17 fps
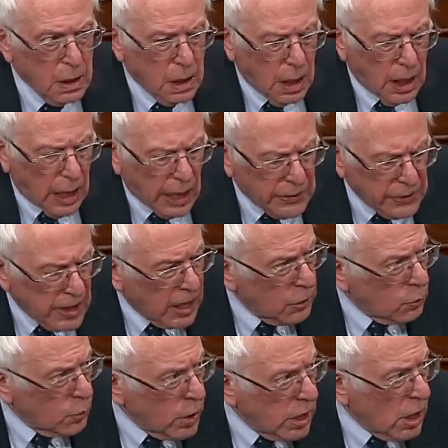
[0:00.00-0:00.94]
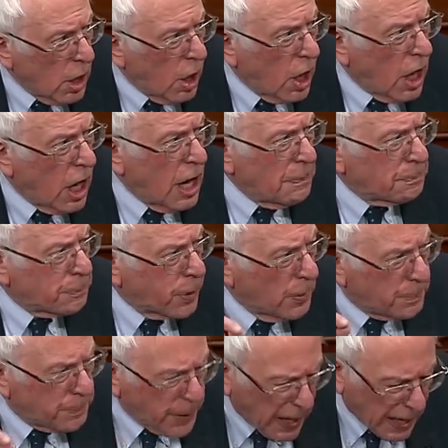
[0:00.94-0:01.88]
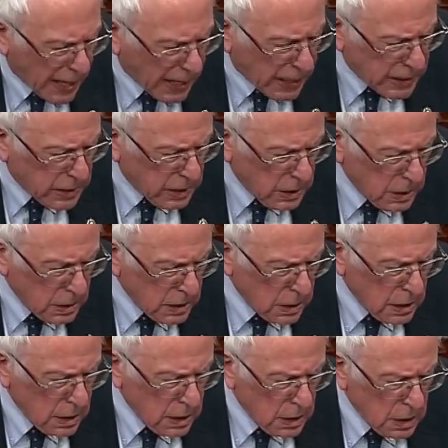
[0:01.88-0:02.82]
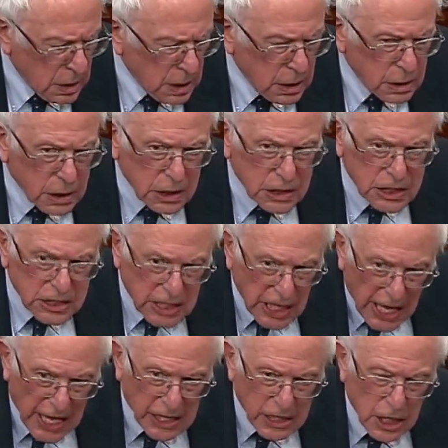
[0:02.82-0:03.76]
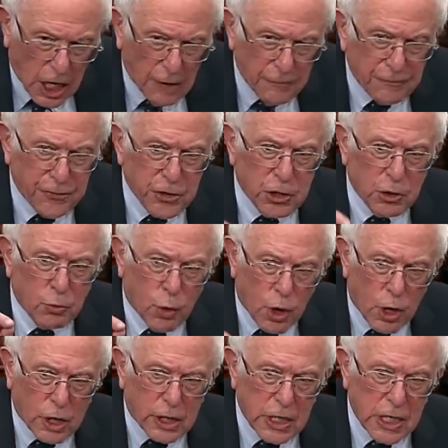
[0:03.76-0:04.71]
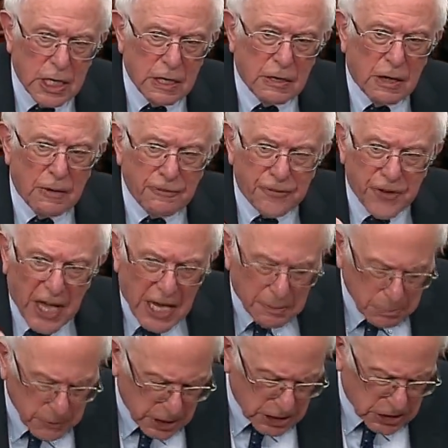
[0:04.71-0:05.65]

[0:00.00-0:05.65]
and that we are prepared to stand up for the working families